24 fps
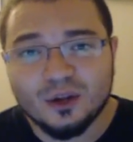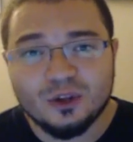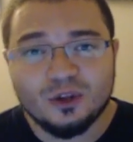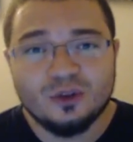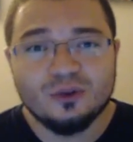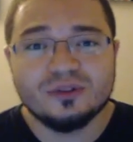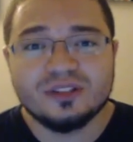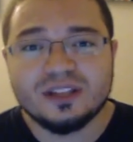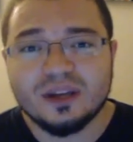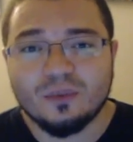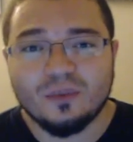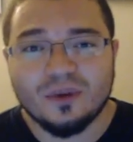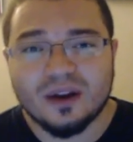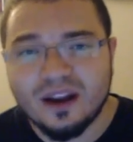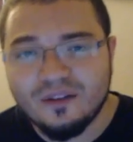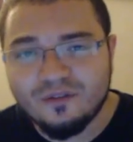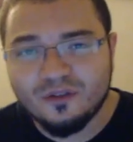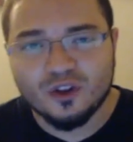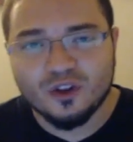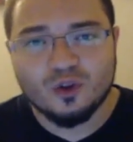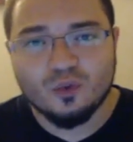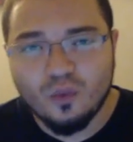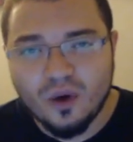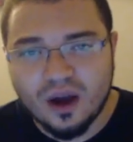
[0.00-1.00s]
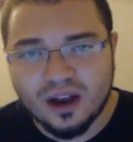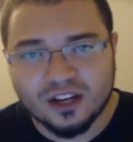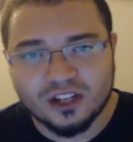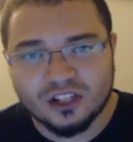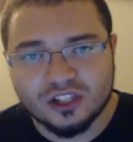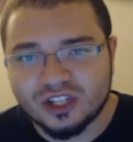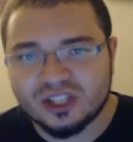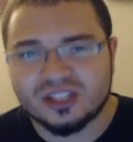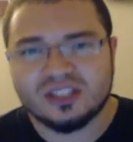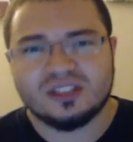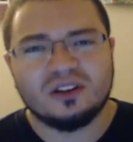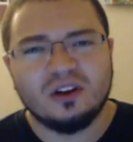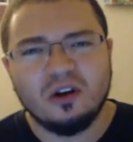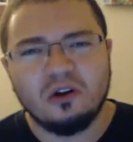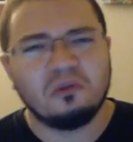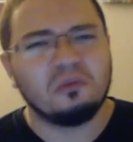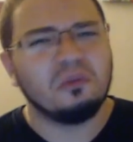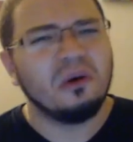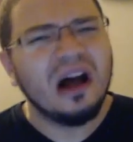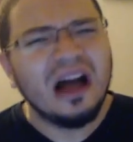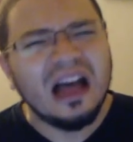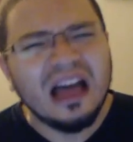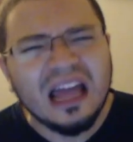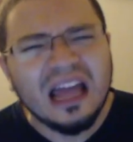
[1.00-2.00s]
Use it whenever you want to just go,
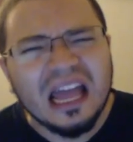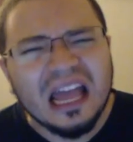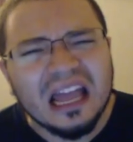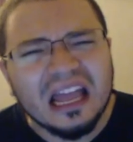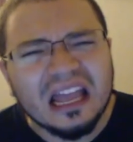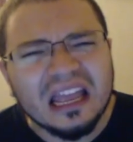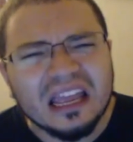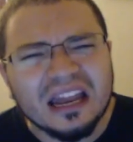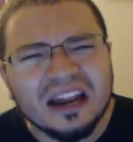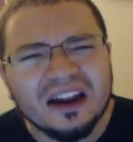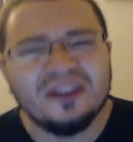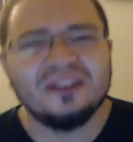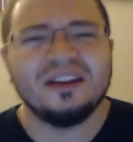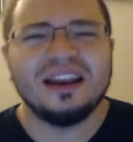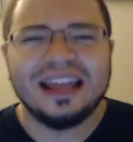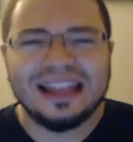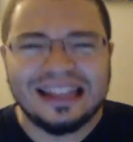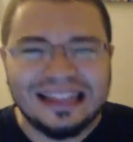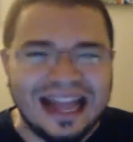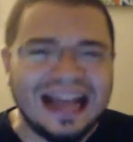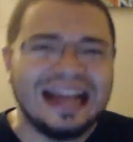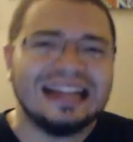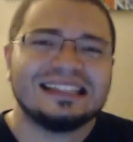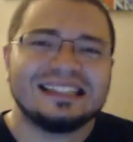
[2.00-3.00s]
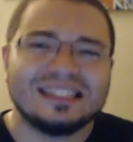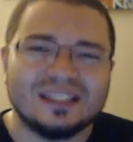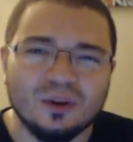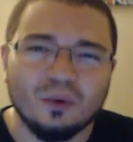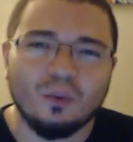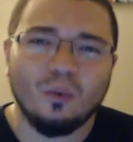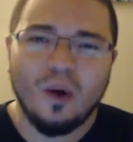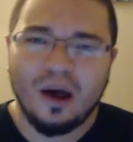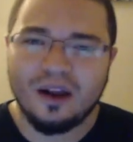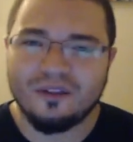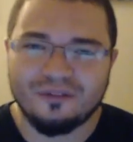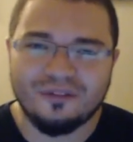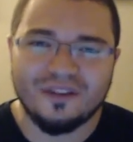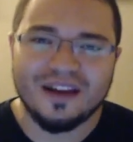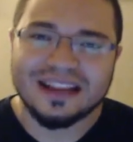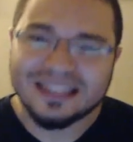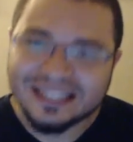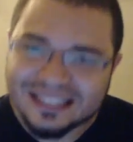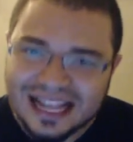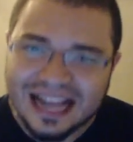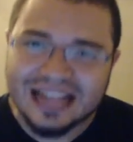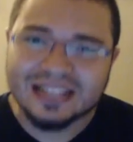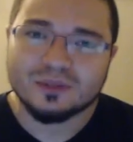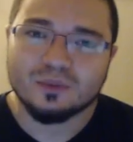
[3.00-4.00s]
what? You know, like, that's the what
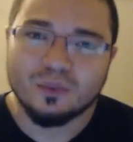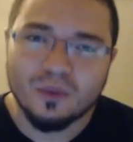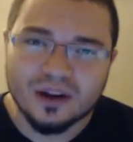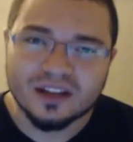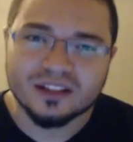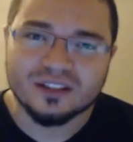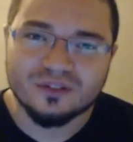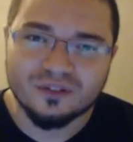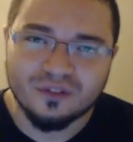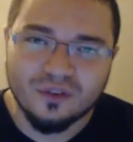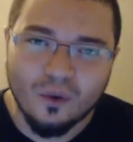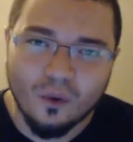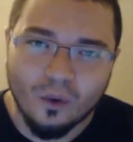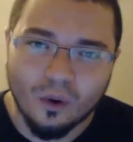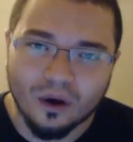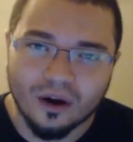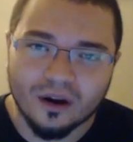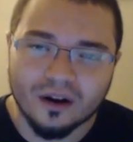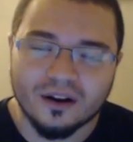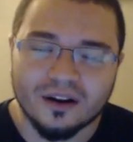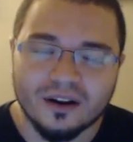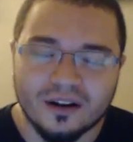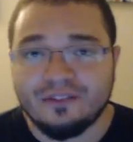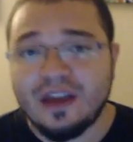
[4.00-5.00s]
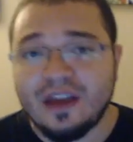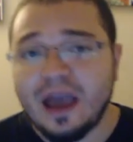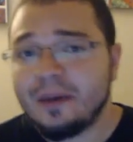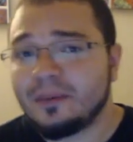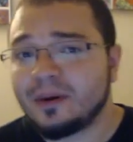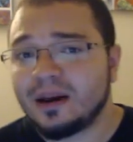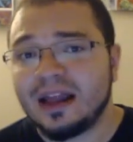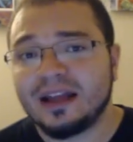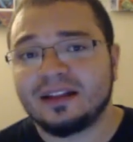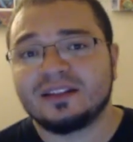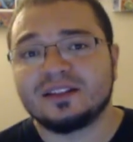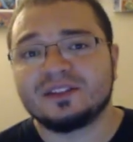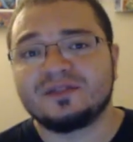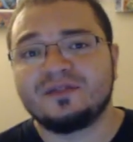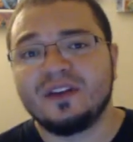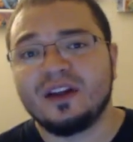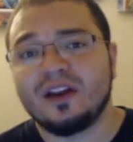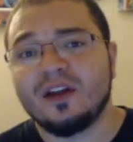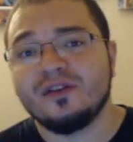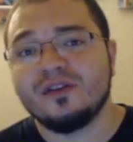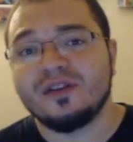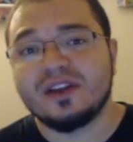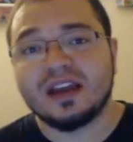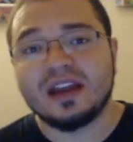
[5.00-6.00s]
face. That's what it's for. If you happen to like this
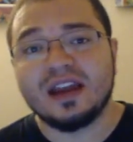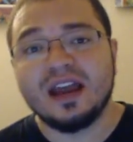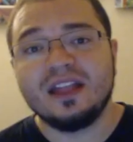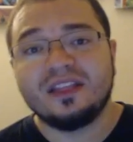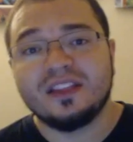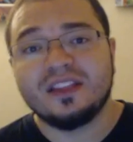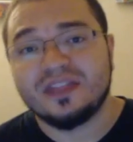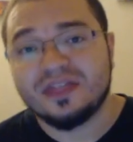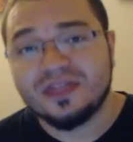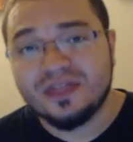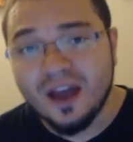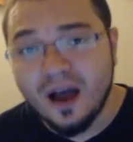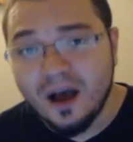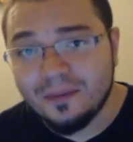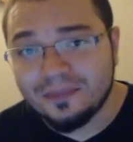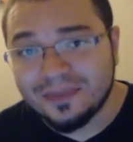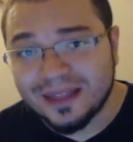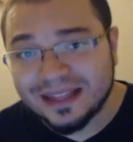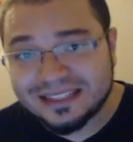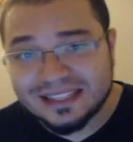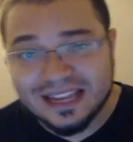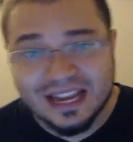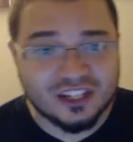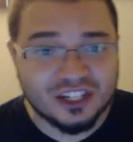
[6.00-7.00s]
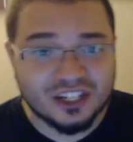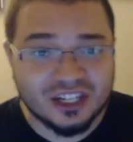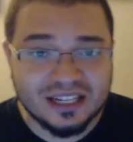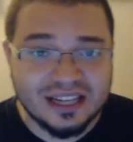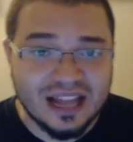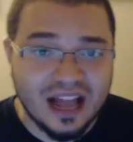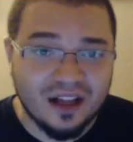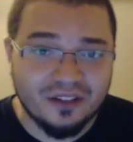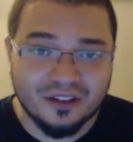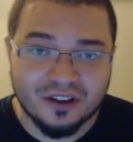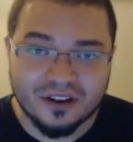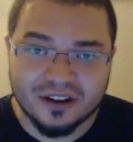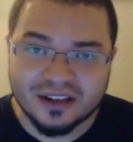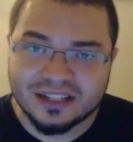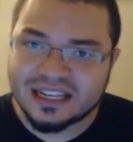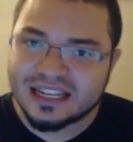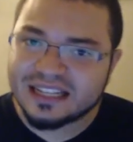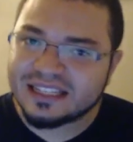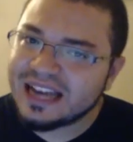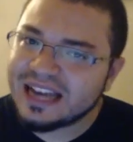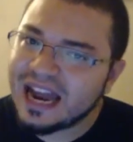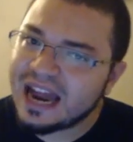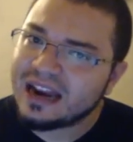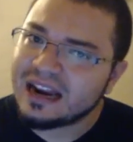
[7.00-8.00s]
video, you can hit the thumb that's actually down there.
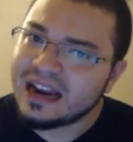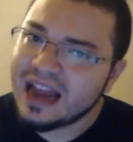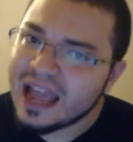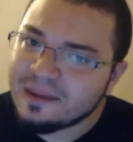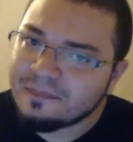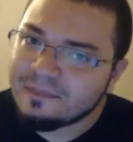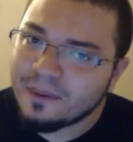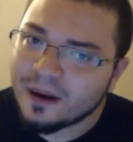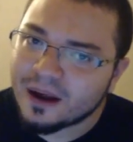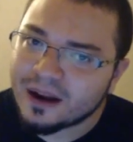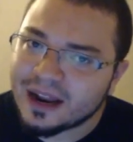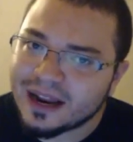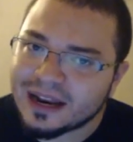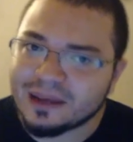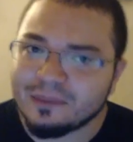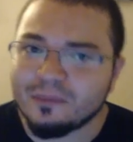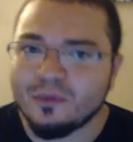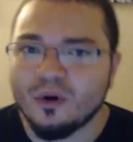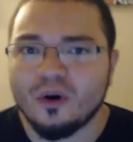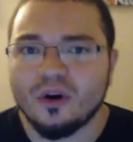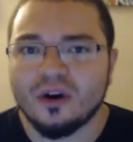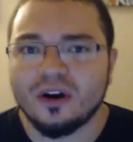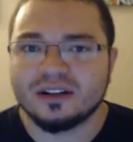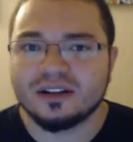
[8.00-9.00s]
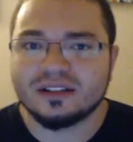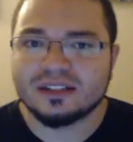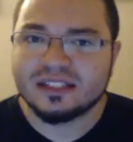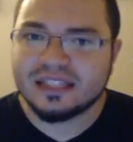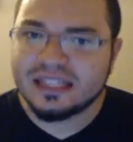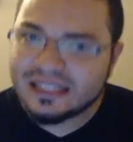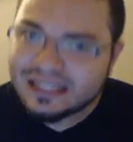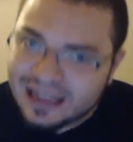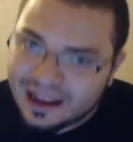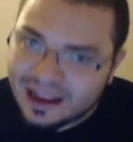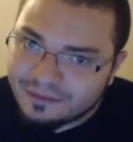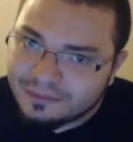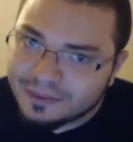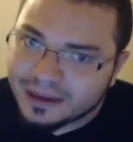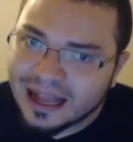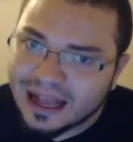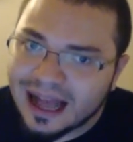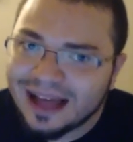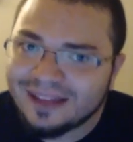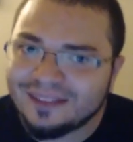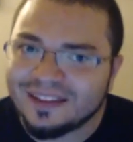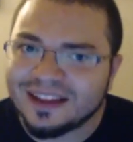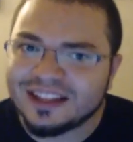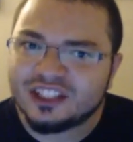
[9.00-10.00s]
It's not a like button anymore. Since I've been
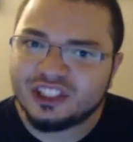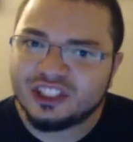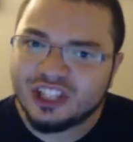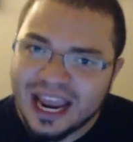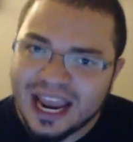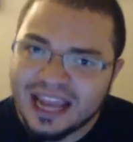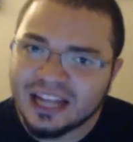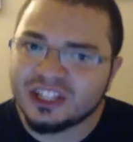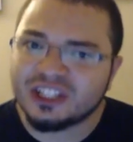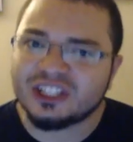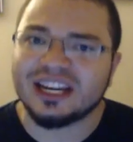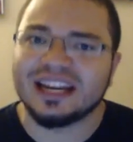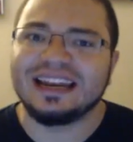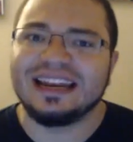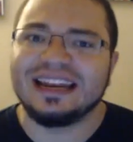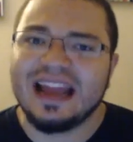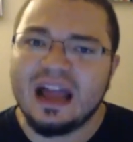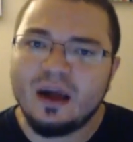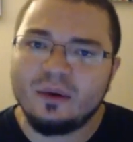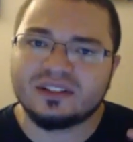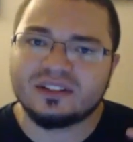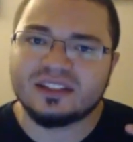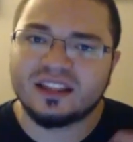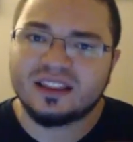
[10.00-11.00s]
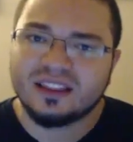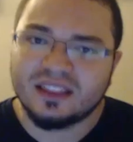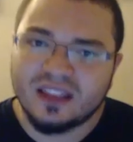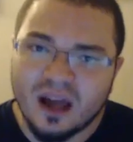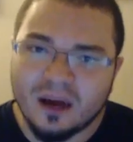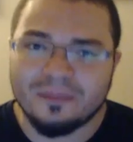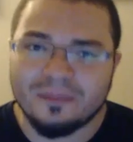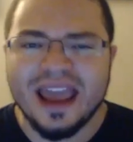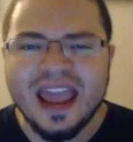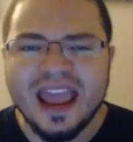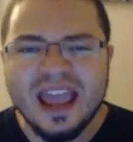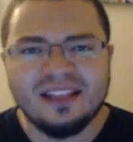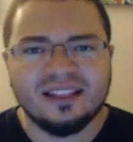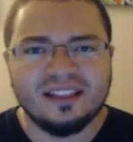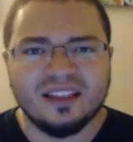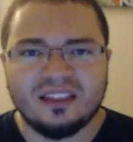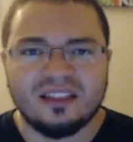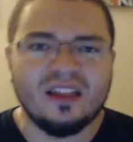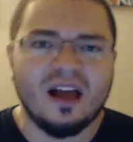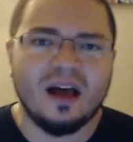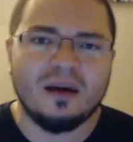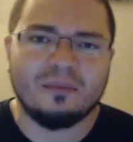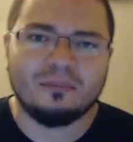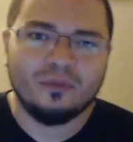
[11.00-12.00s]
gone, they changed it. Now it's a thumb. Hit the
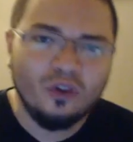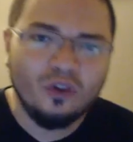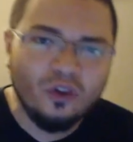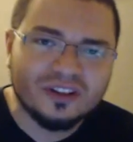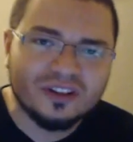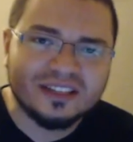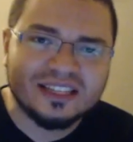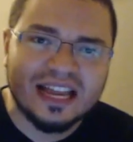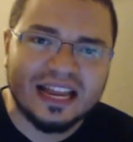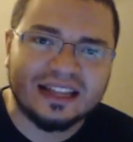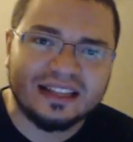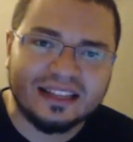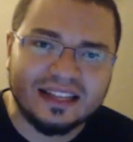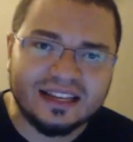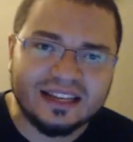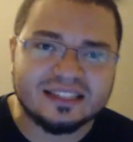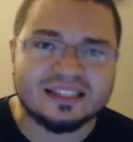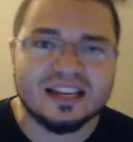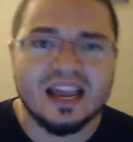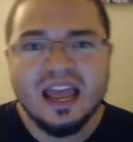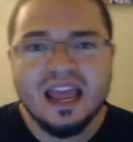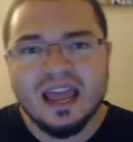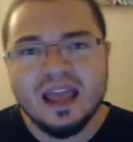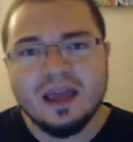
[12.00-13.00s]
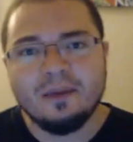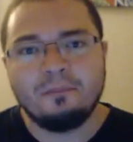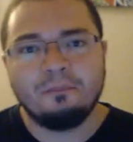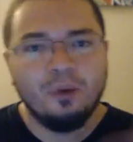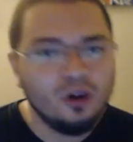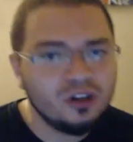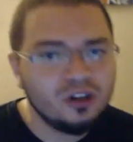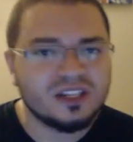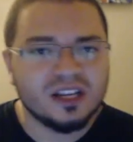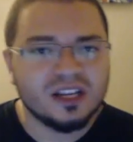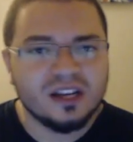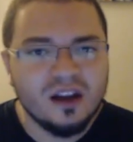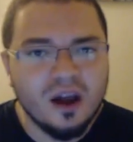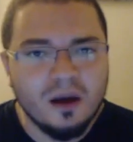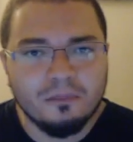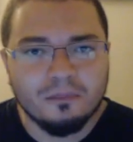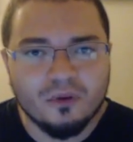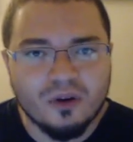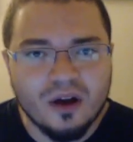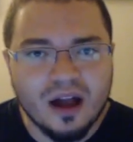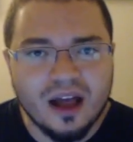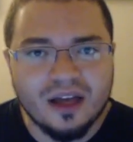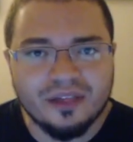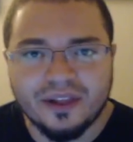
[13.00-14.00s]
thumb. Looks like this. It puts a
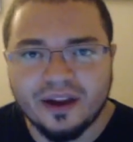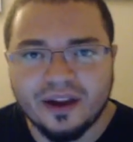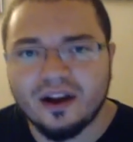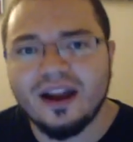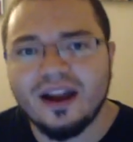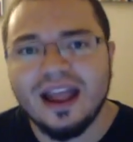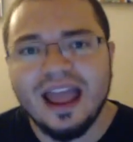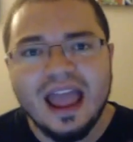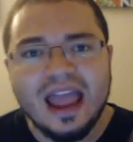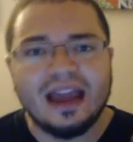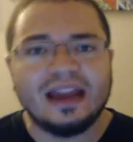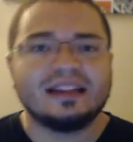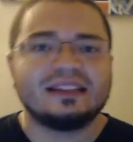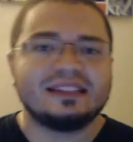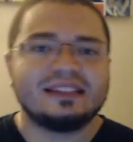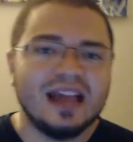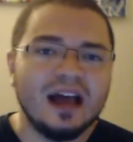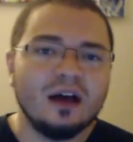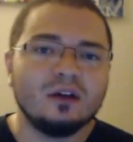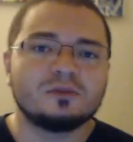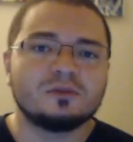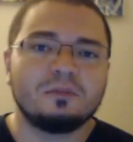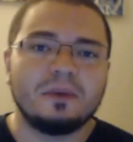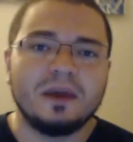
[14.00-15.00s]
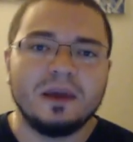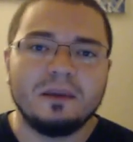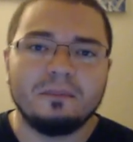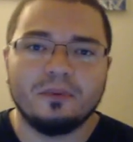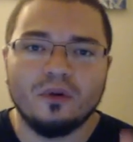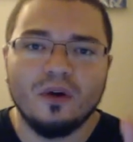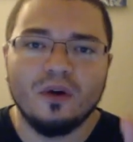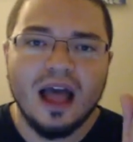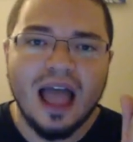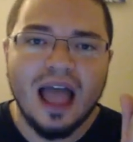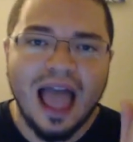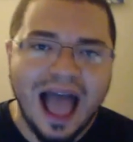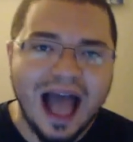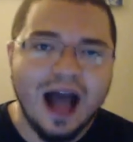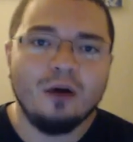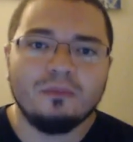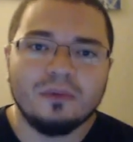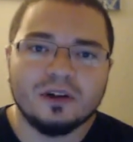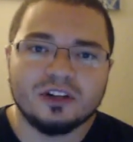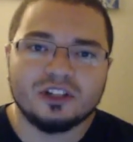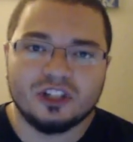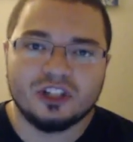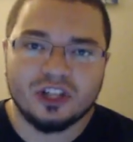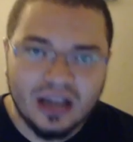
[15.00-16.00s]
number on there, and it tells people how
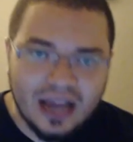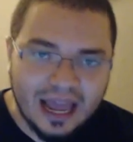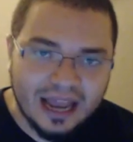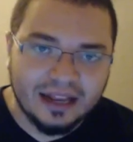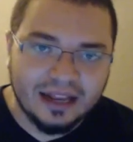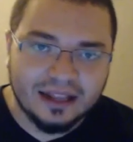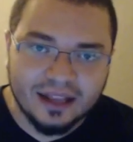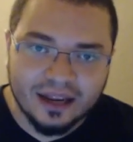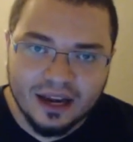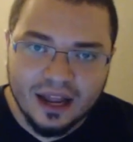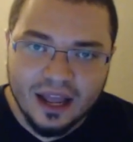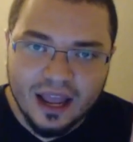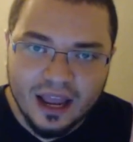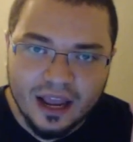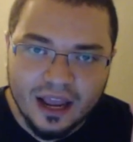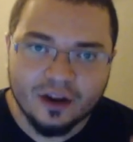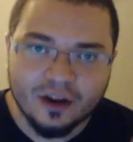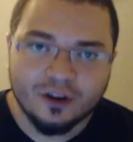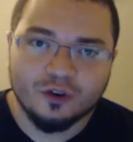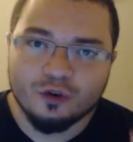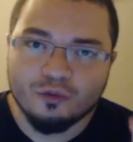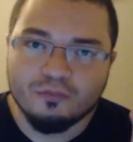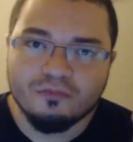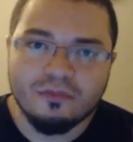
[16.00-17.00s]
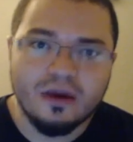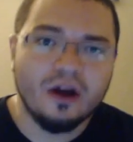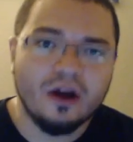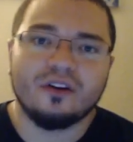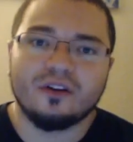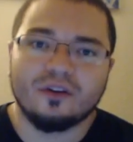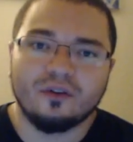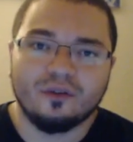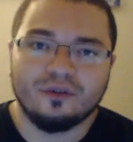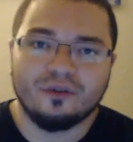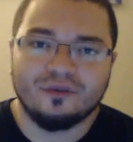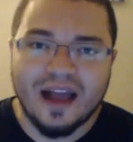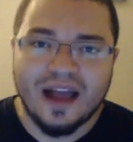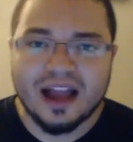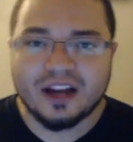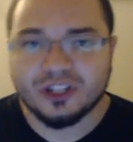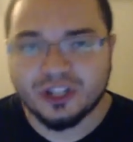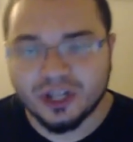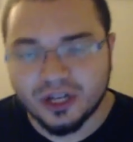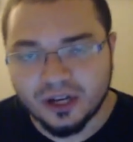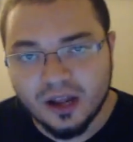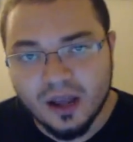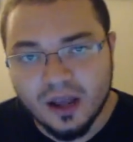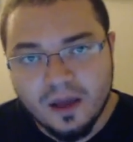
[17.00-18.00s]
much you liked it in a numerical
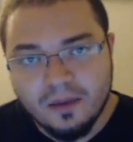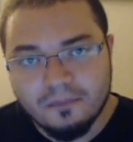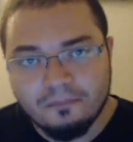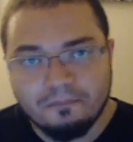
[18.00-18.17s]
fashion.